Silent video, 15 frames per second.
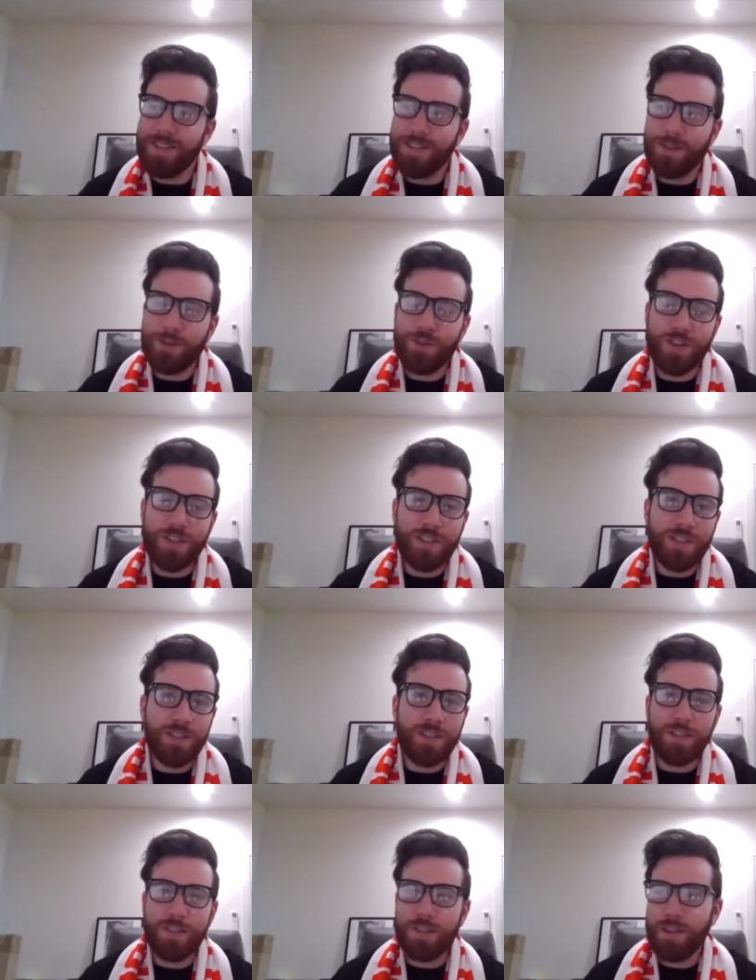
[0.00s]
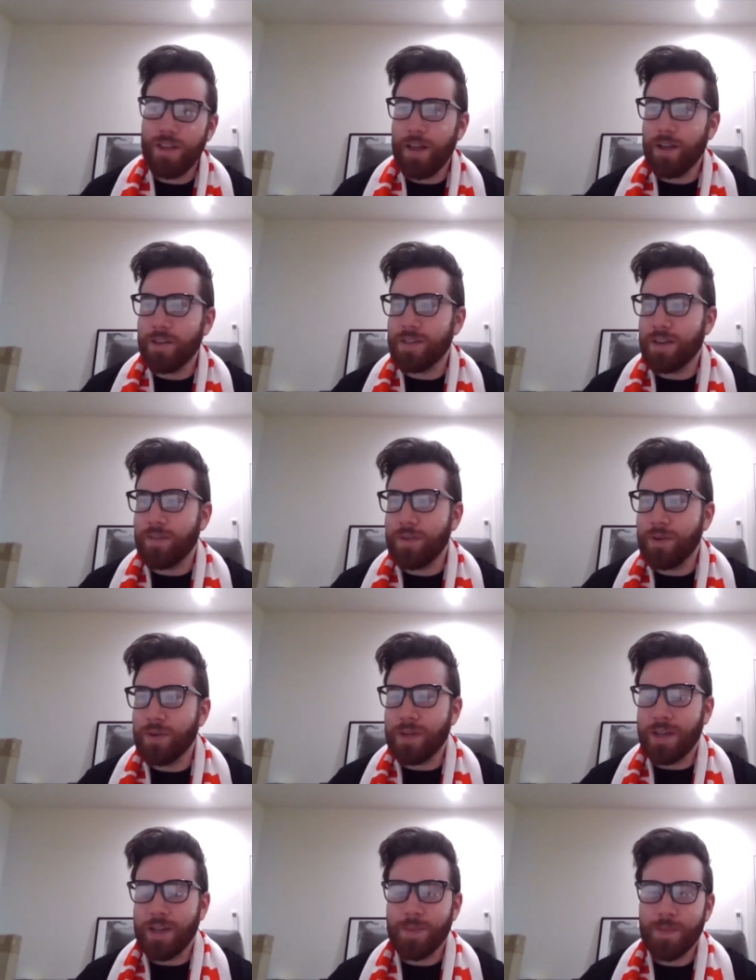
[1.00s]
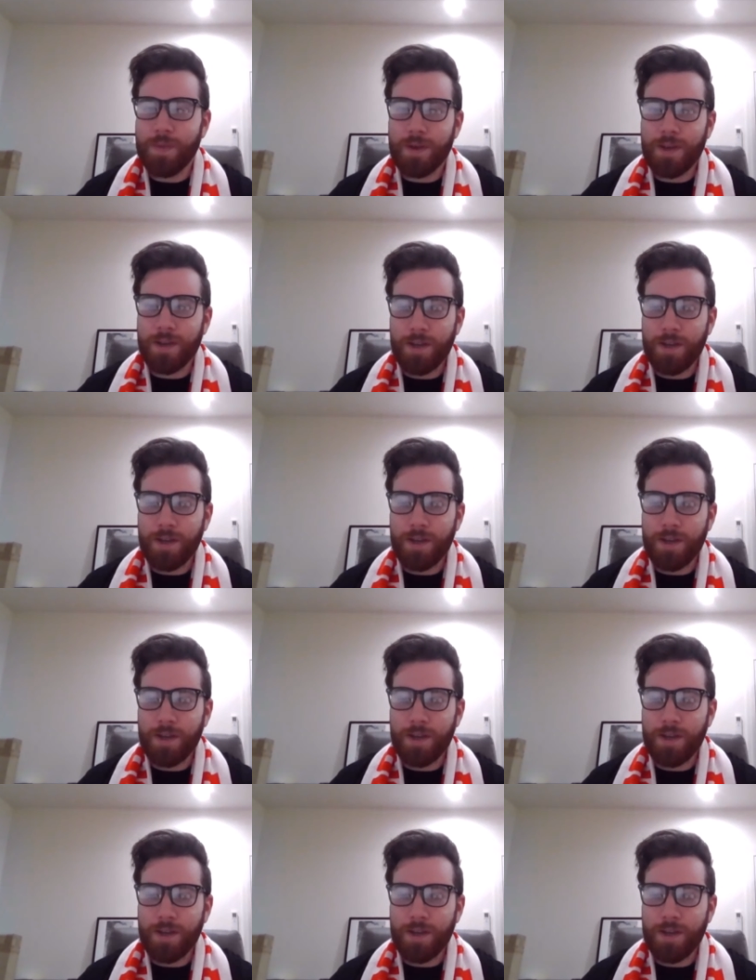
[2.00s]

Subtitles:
All right, so transition to the El Salvador game.